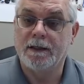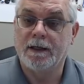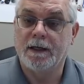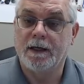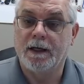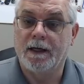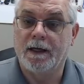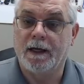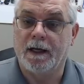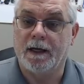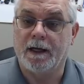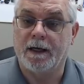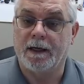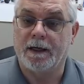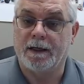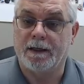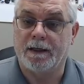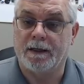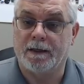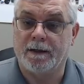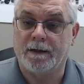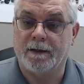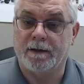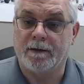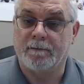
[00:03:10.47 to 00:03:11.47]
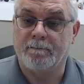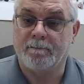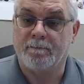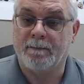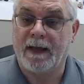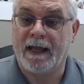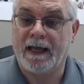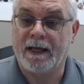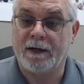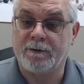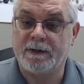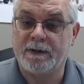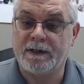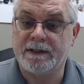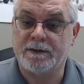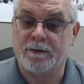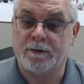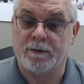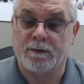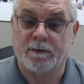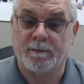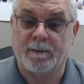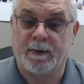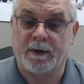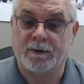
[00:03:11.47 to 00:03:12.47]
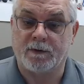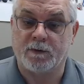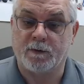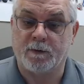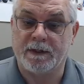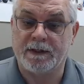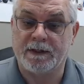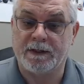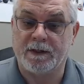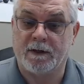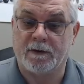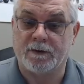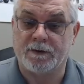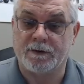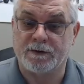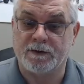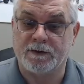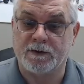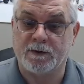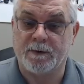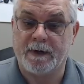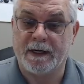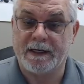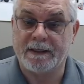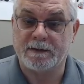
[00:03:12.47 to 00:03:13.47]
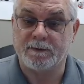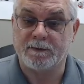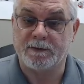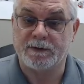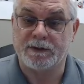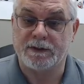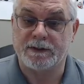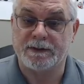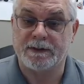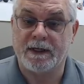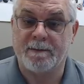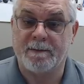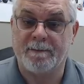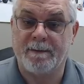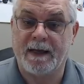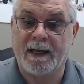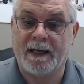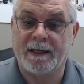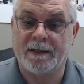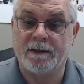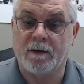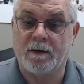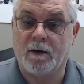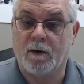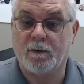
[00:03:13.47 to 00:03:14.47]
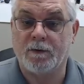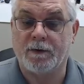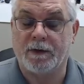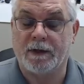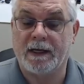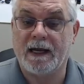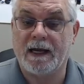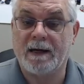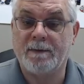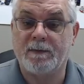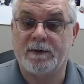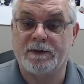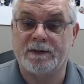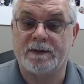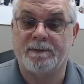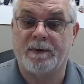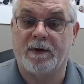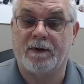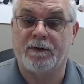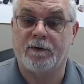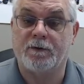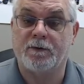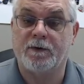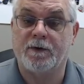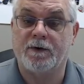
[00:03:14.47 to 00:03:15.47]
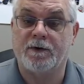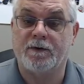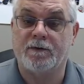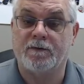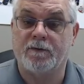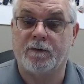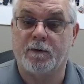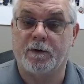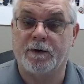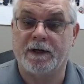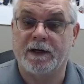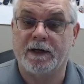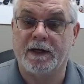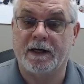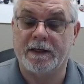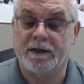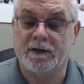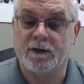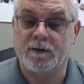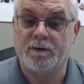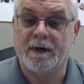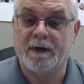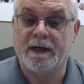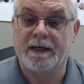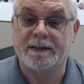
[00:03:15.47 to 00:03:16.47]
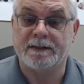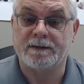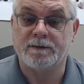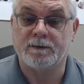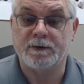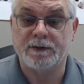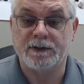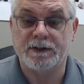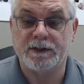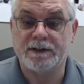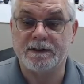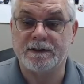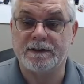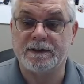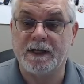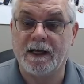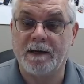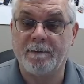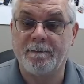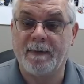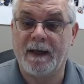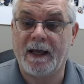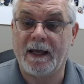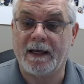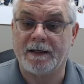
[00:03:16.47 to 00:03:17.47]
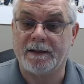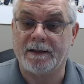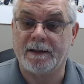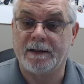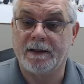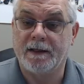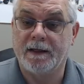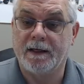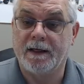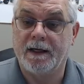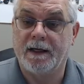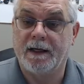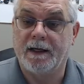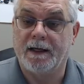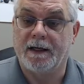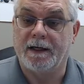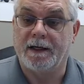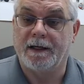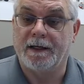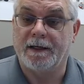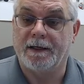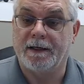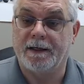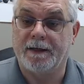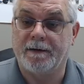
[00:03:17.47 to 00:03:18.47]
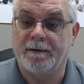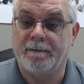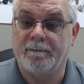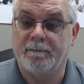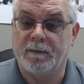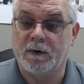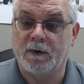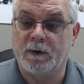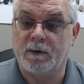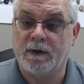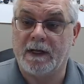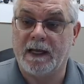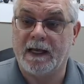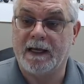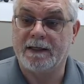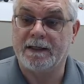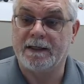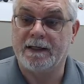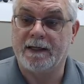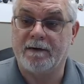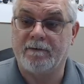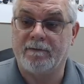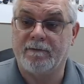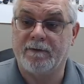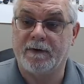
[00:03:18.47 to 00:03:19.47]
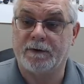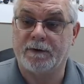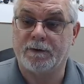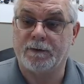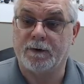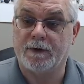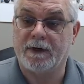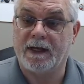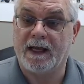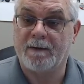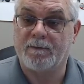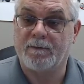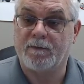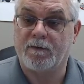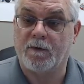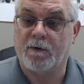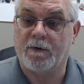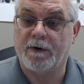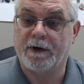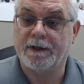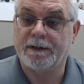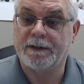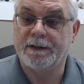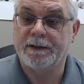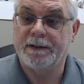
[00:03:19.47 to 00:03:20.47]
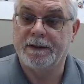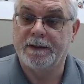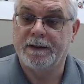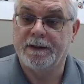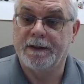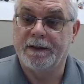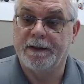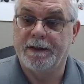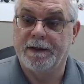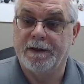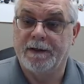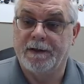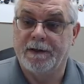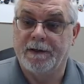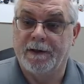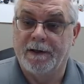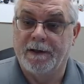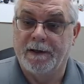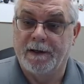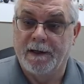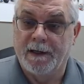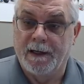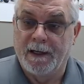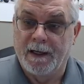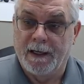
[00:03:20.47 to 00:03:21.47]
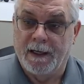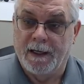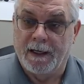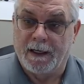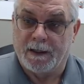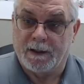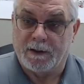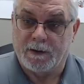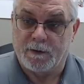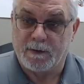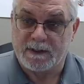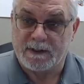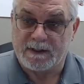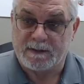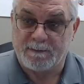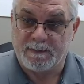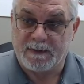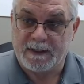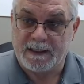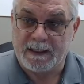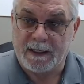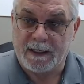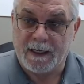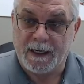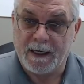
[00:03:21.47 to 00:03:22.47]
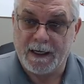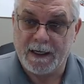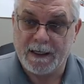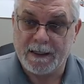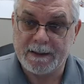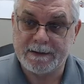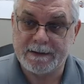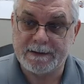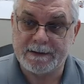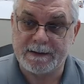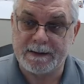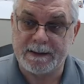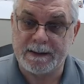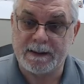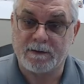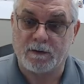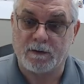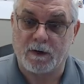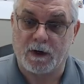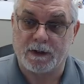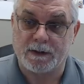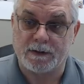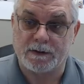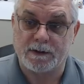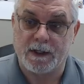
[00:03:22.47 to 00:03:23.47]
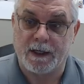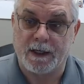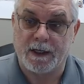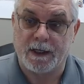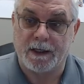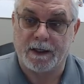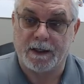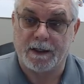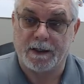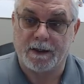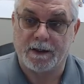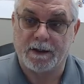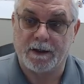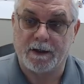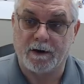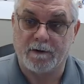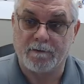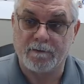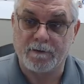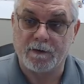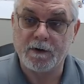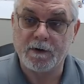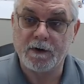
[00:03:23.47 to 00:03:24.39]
Batteries are about $20 US, which is not bad. Oh, the camera is about $349 US, which is not bad. You can get a filter cap for it. USB-C cross cover.